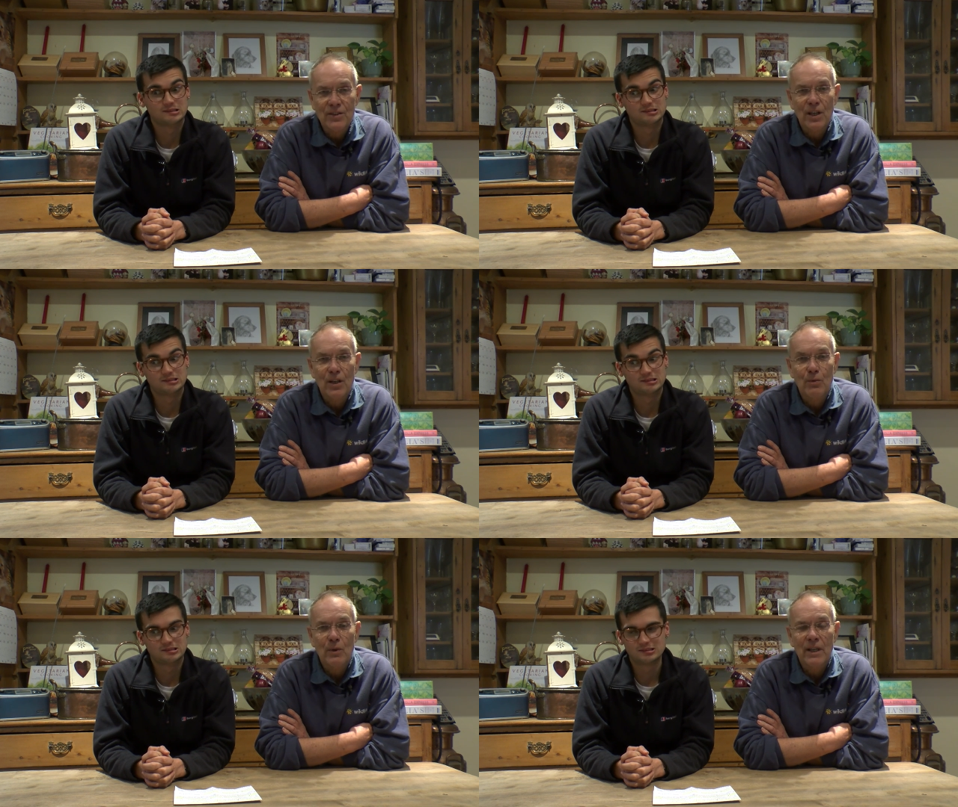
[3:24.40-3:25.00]

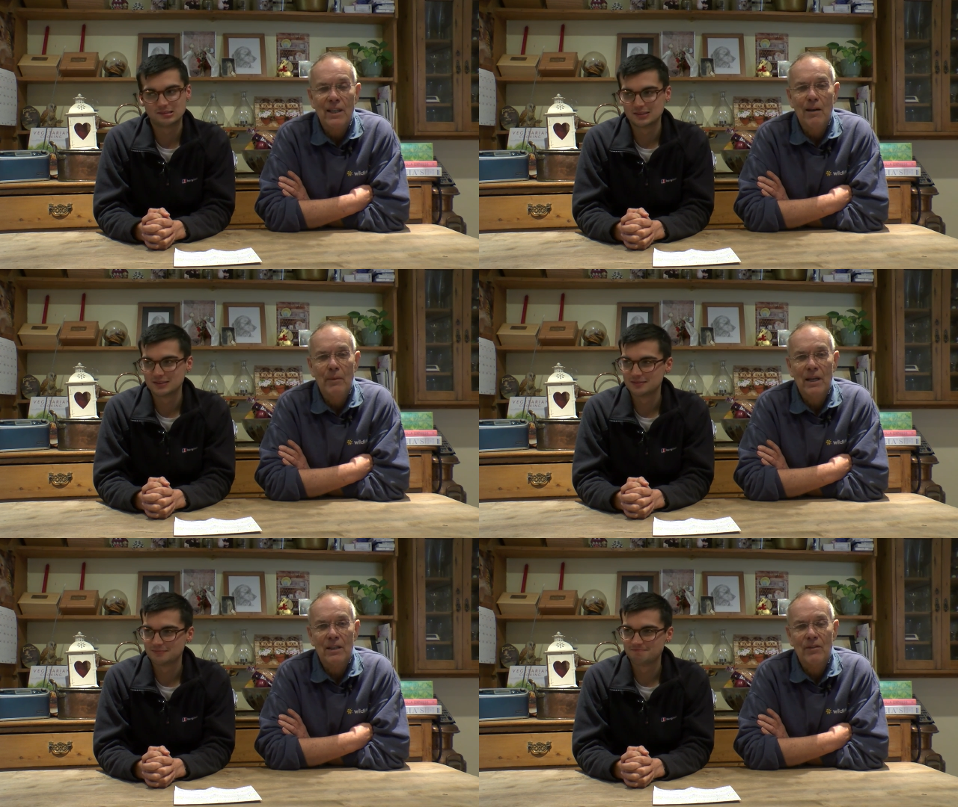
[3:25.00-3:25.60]
Speaker 1: So when I came
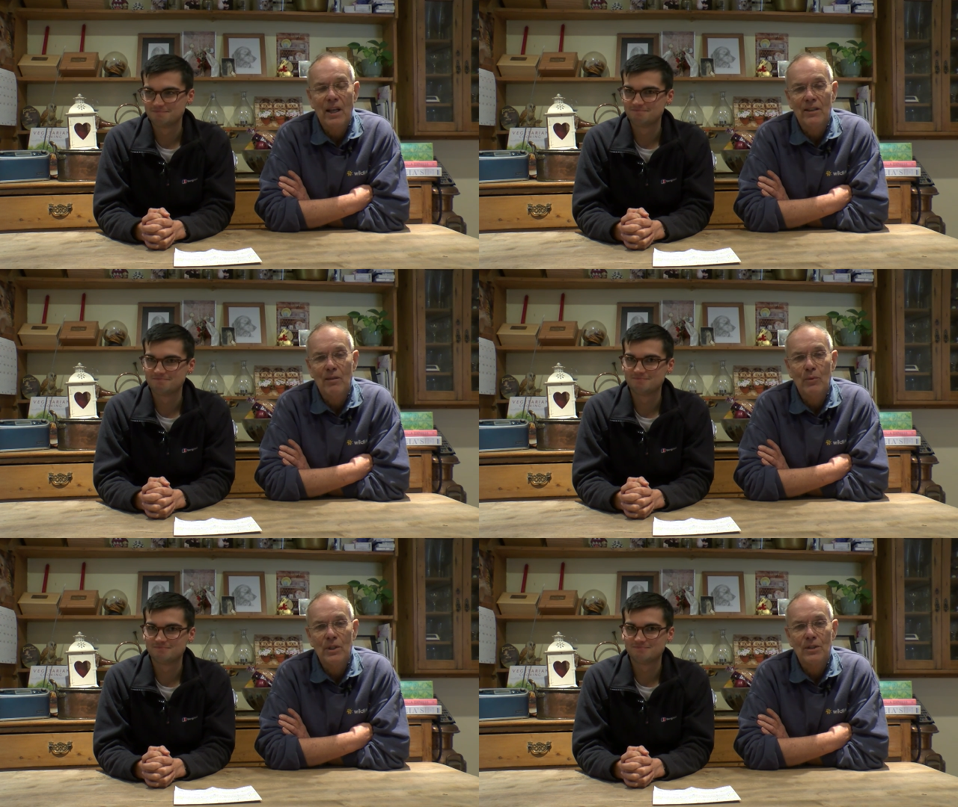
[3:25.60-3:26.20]
out of
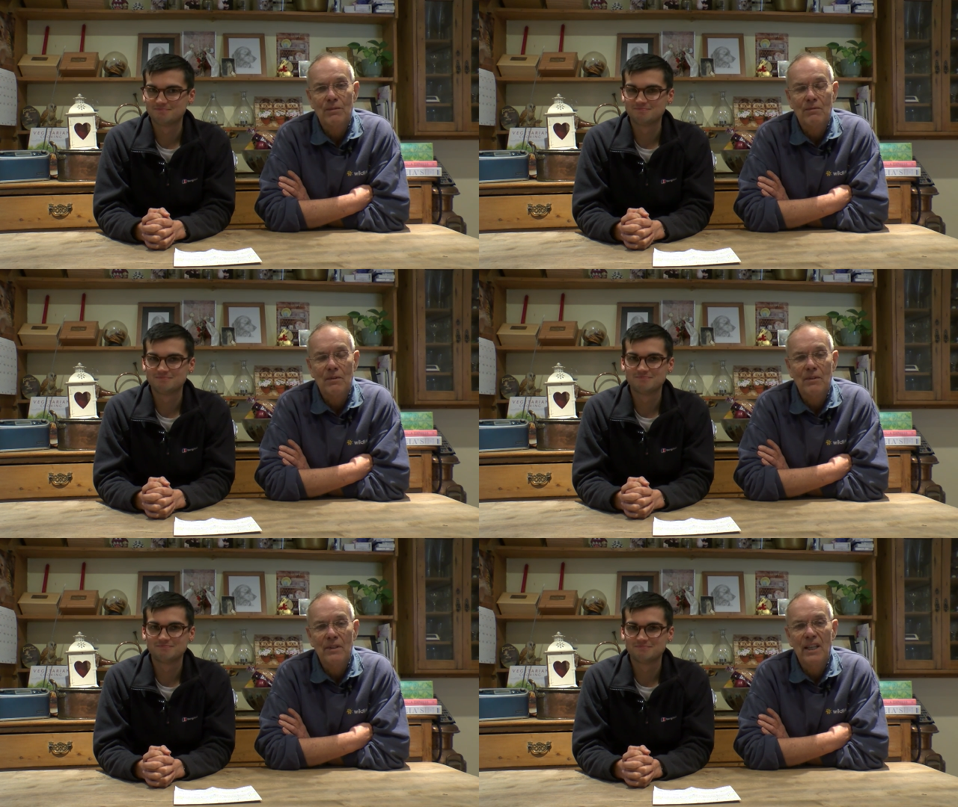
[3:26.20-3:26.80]
London, which
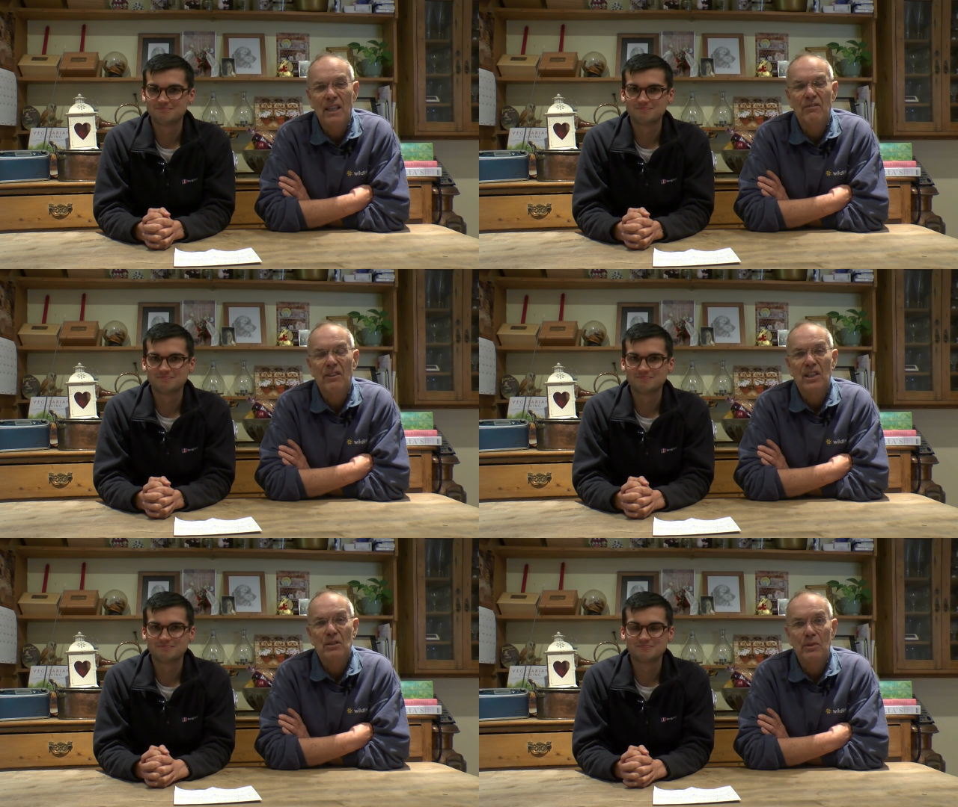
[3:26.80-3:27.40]
nearly
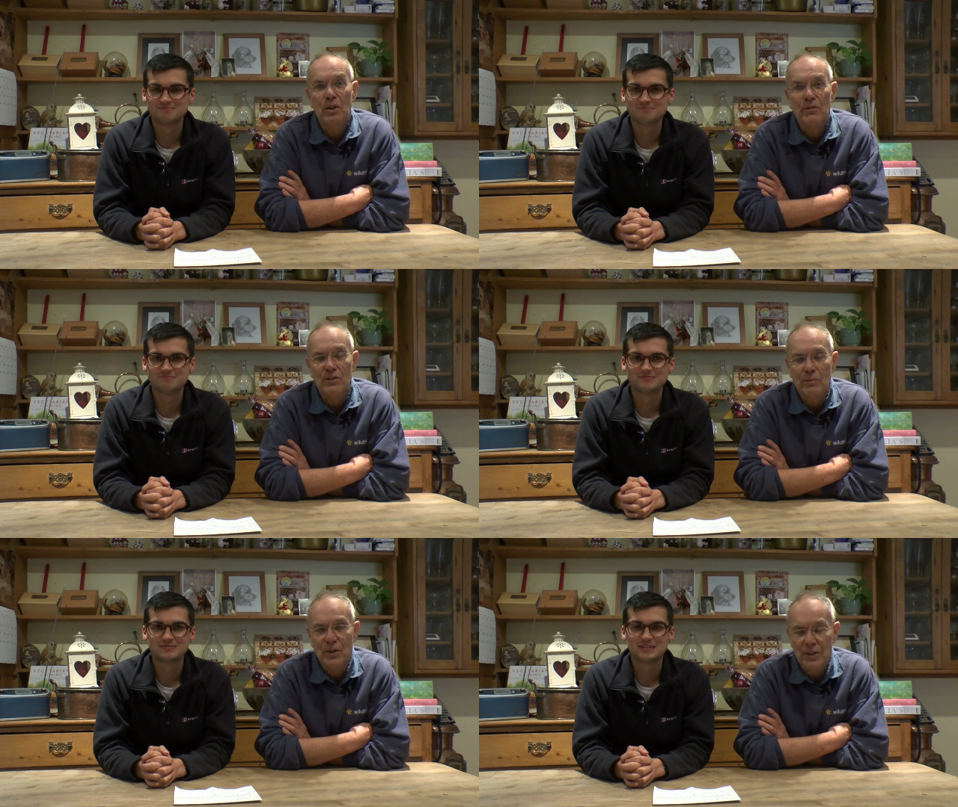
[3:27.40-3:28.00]
finished me off
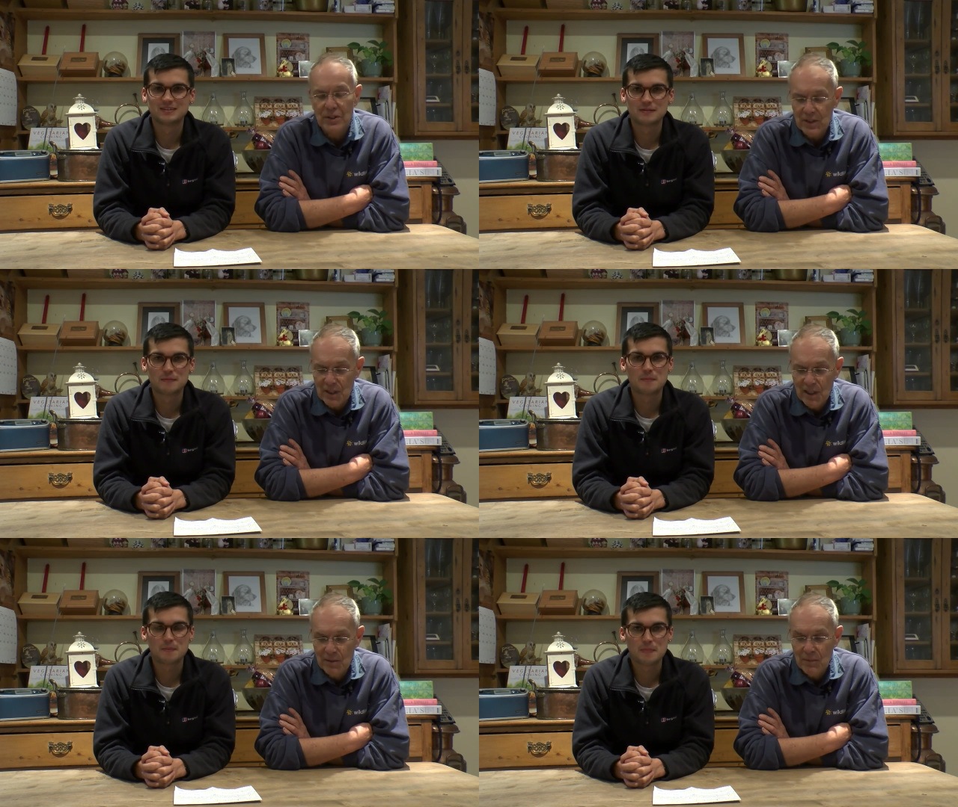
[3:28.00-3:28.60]
to be honest,
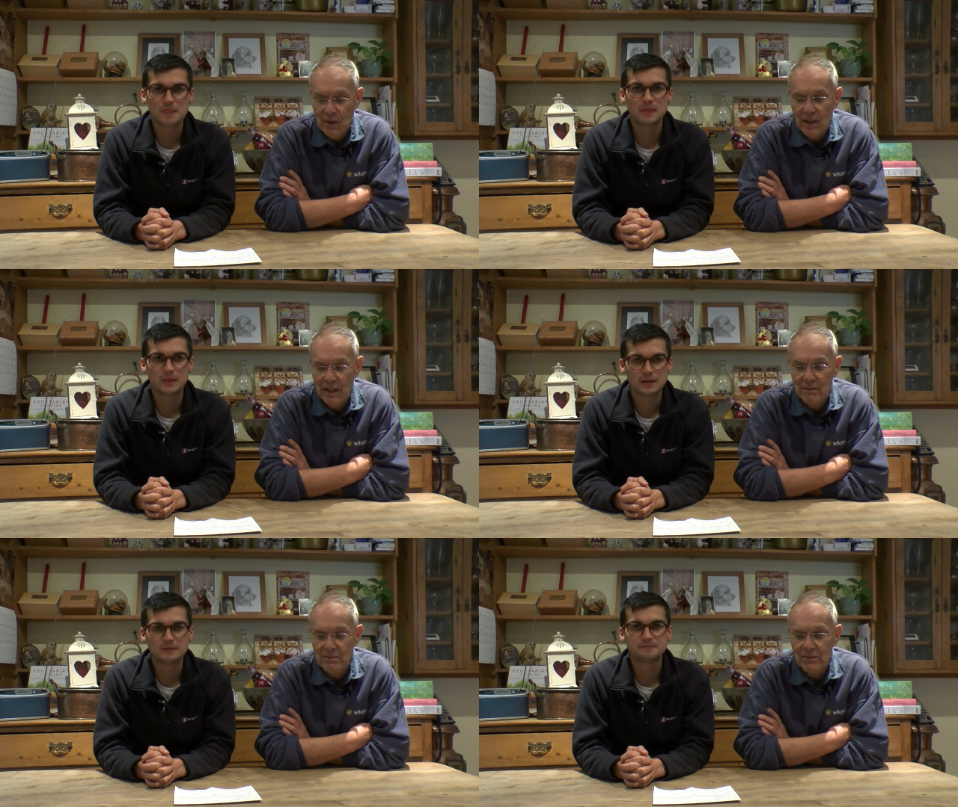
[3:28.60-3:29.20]
um,
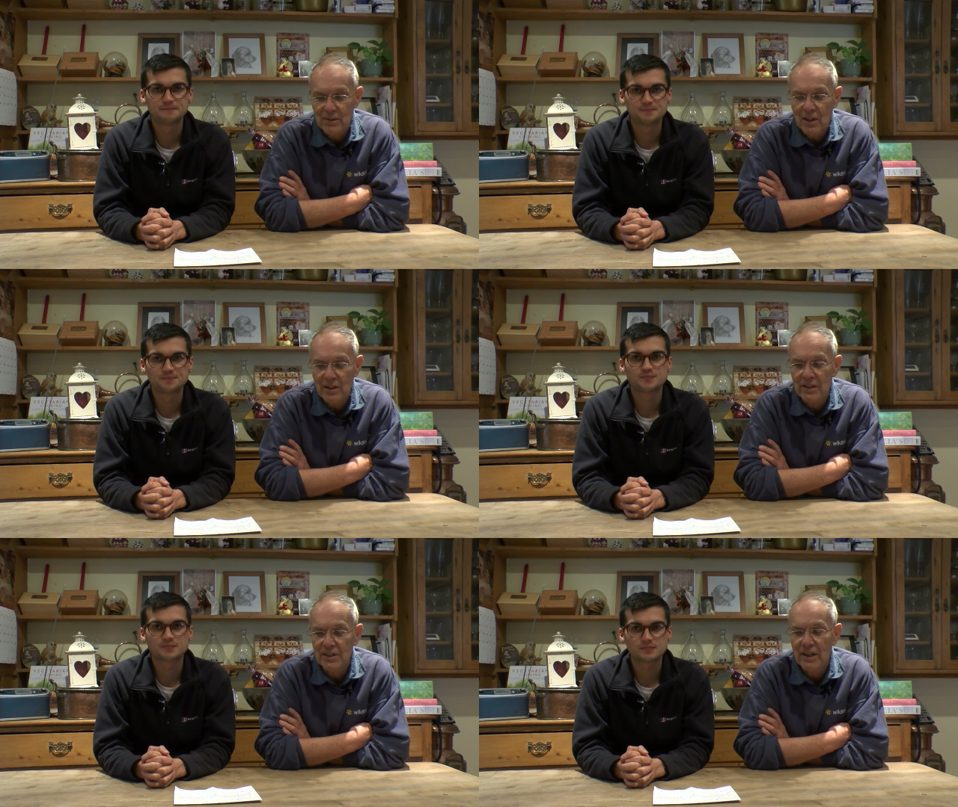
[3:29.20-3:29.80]
I
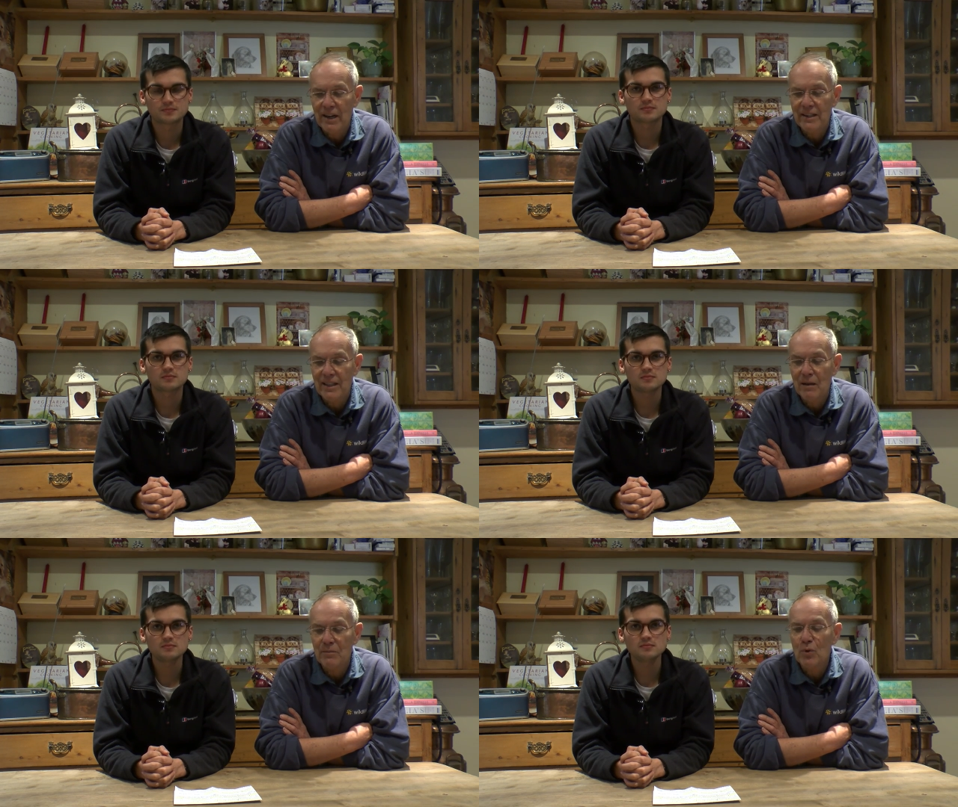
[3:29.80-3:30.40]
started the
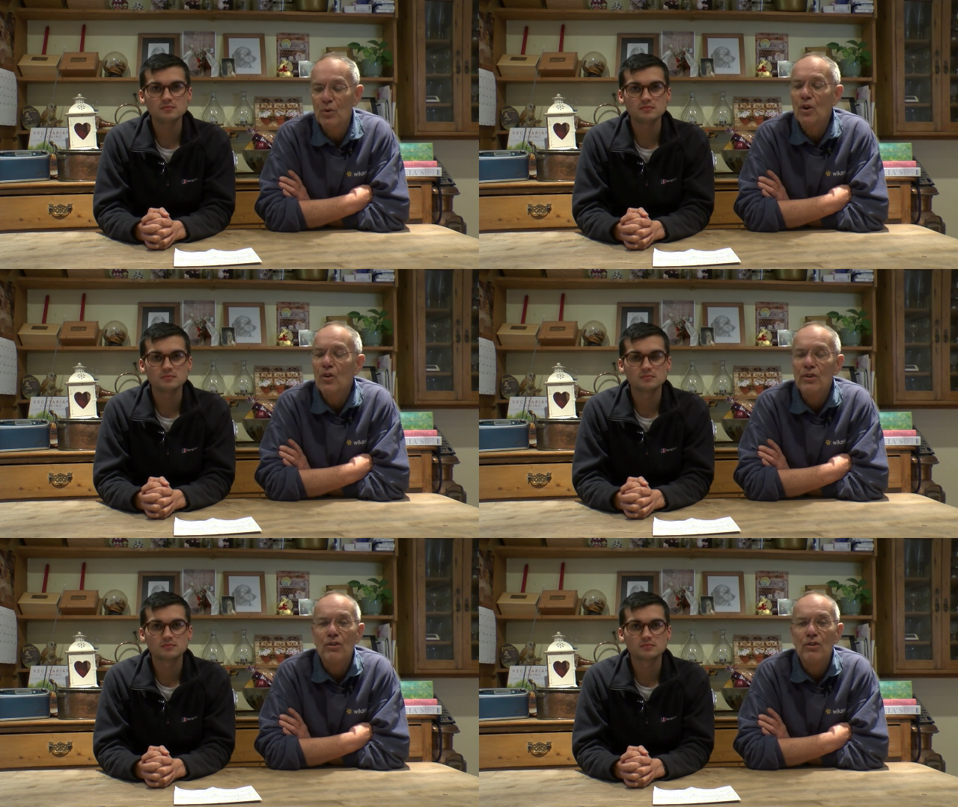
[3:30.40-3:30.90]
charity up, or got